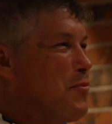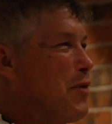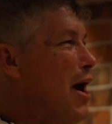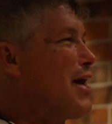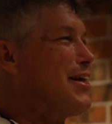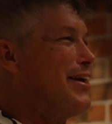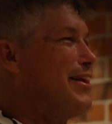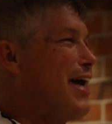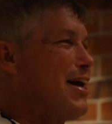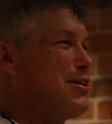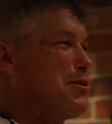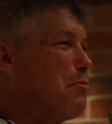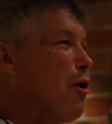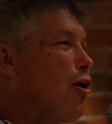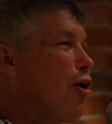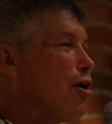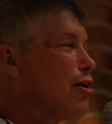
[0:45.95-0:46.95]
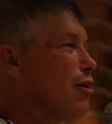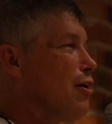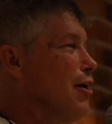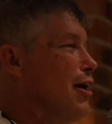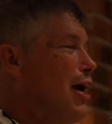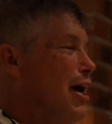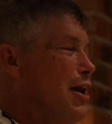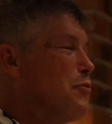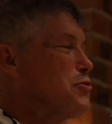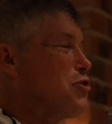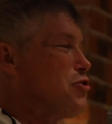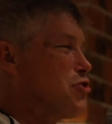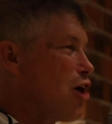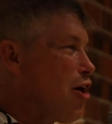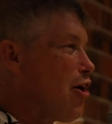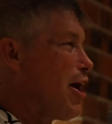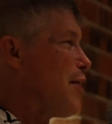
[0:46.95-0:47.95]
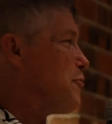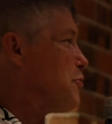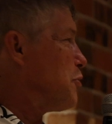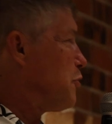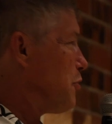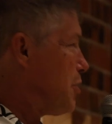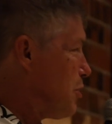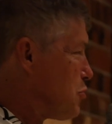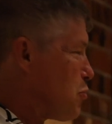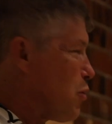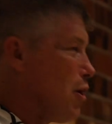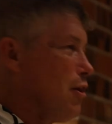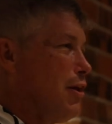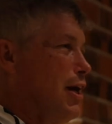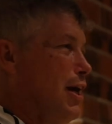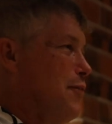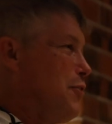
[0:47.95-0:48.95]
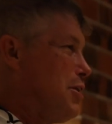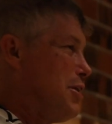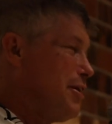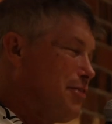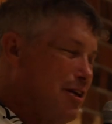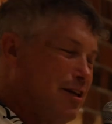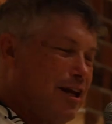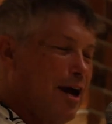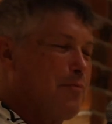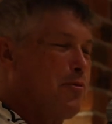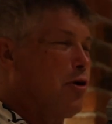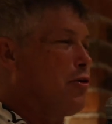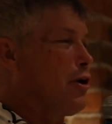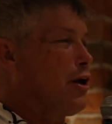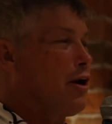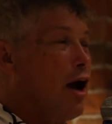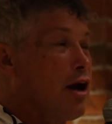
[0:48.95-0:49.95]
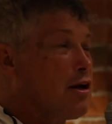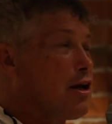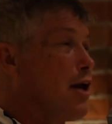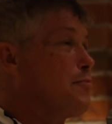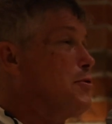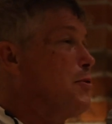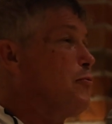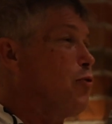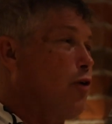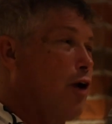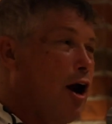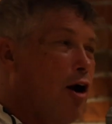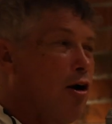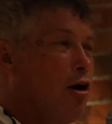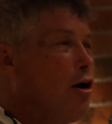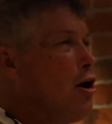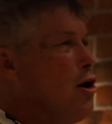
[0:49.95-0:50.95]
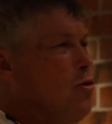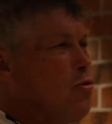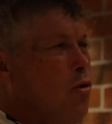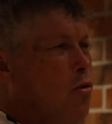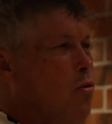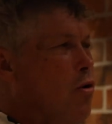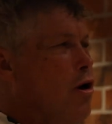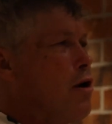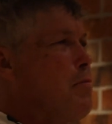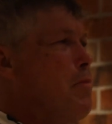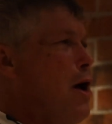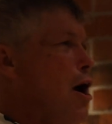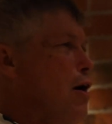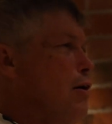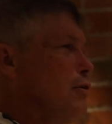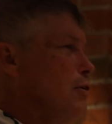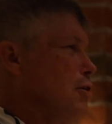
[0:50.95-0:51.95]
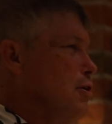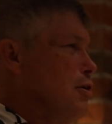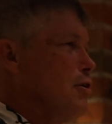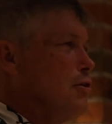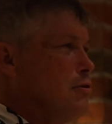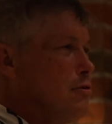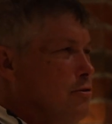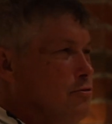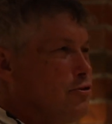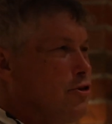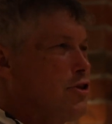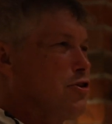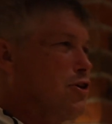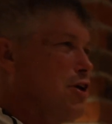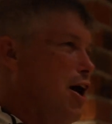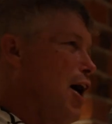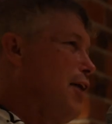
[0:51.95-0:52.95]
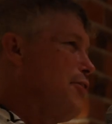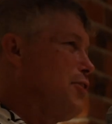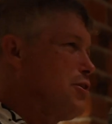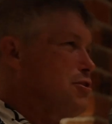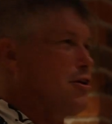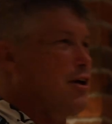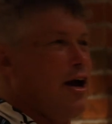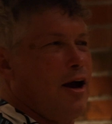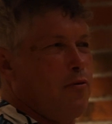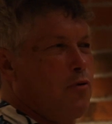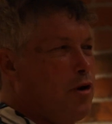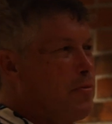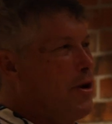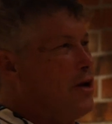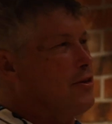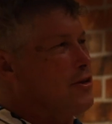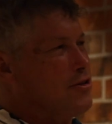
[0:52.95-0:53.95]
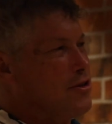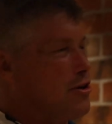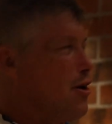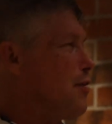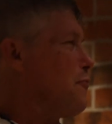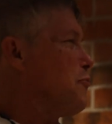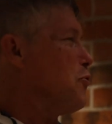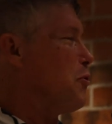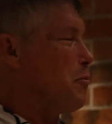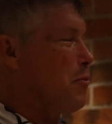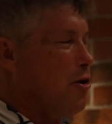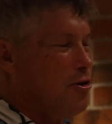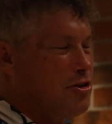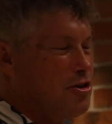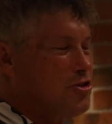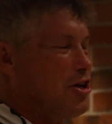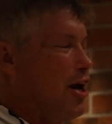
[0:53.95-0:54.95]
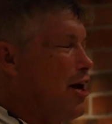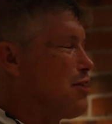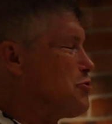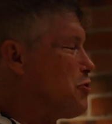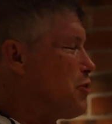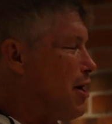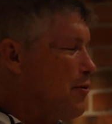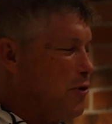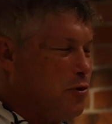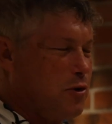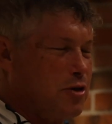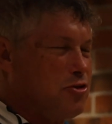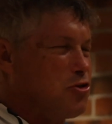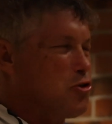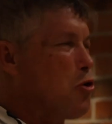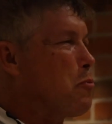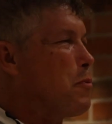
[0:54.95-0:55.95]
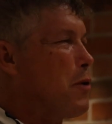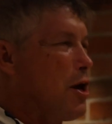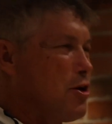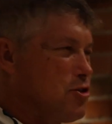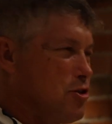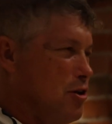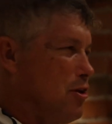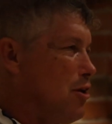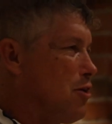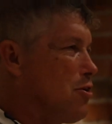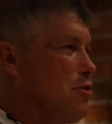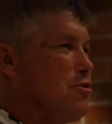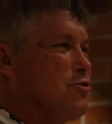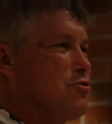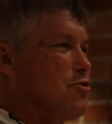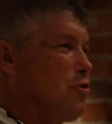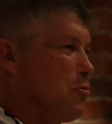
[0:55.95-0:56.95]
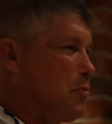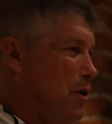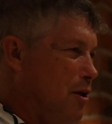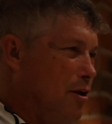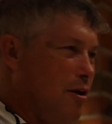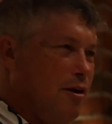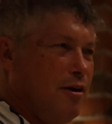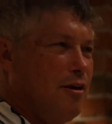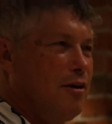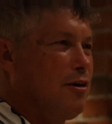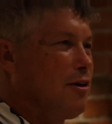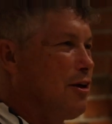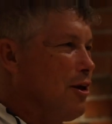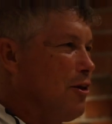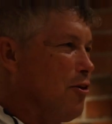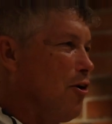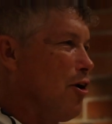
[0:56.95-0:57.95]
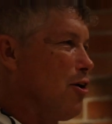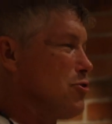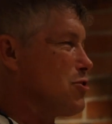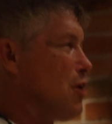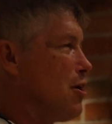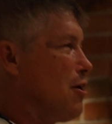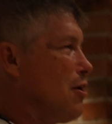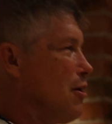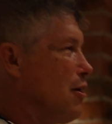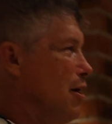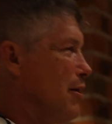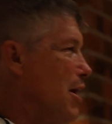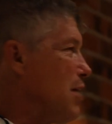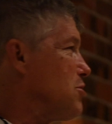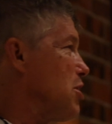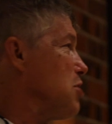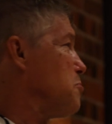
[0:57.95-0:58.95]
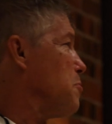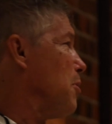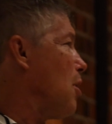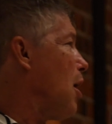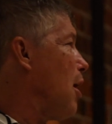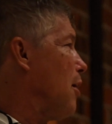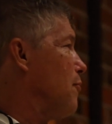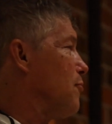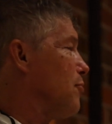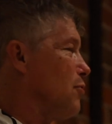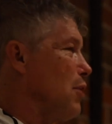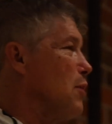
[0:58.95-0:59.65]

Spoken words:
But I did that to Mark, and it was a Saturday afternoon. He's ready to leave. He did the demo, and then I kept him for an hour. Well, what about this guy? This guy? What about this kung fu? And Mark just answered every question. So patient. He could have just told me get lost. And that changed my life.